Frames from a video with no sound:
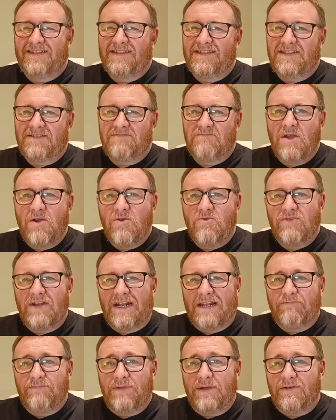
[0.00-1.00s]
The smell
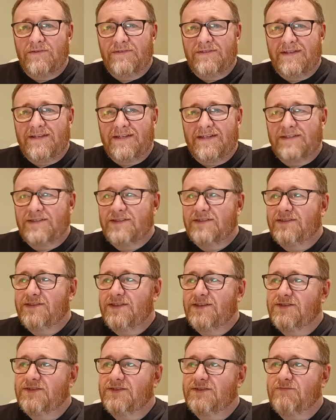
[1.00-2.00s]
really pulls It
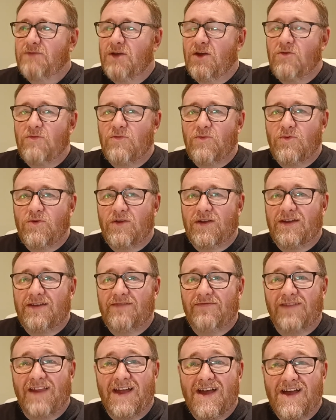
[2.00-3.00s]
does smell more kind
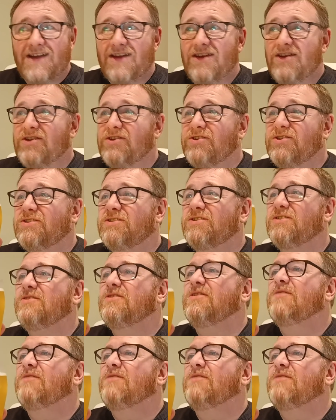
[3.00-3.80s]
of lagerish.